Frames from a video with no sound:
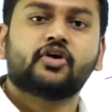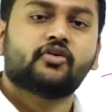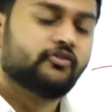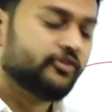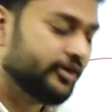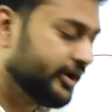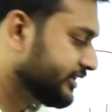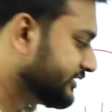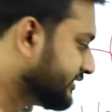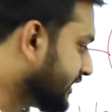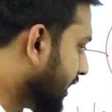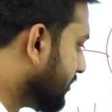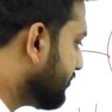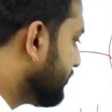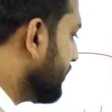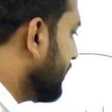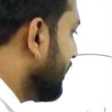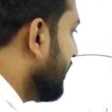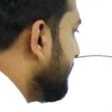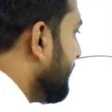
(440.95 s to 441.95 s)
For
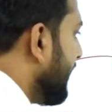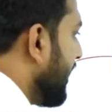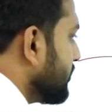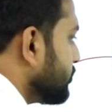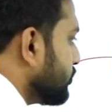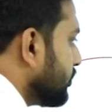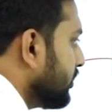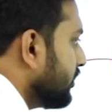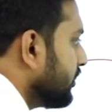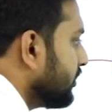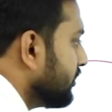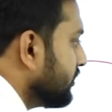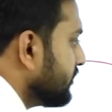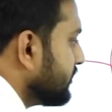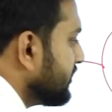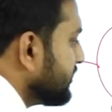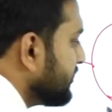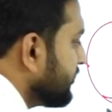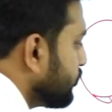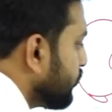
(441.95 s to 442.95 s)
example, imagine
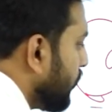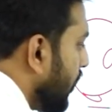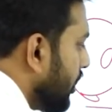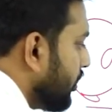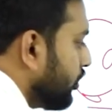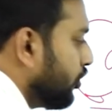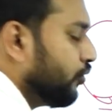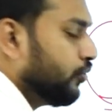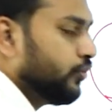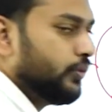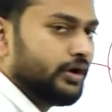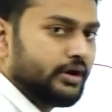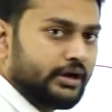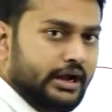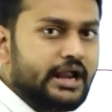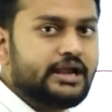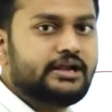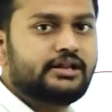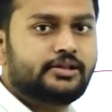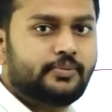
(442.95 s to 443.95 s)
this is what you will
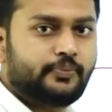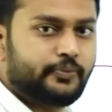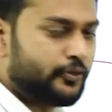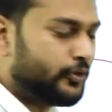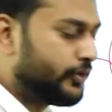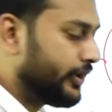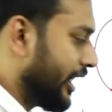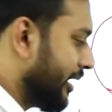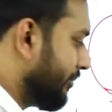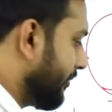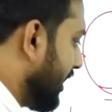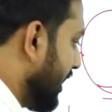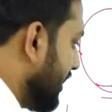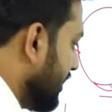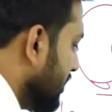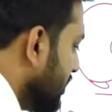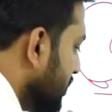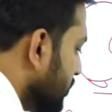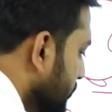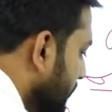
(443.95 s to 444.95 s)
write in the program, right?
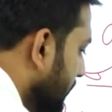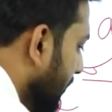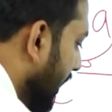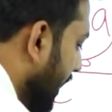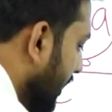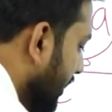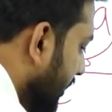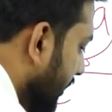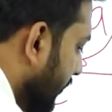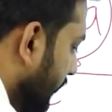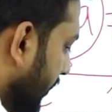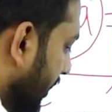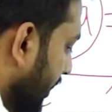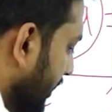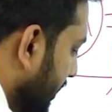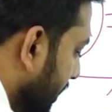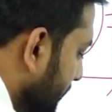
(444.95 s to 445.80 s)
But when it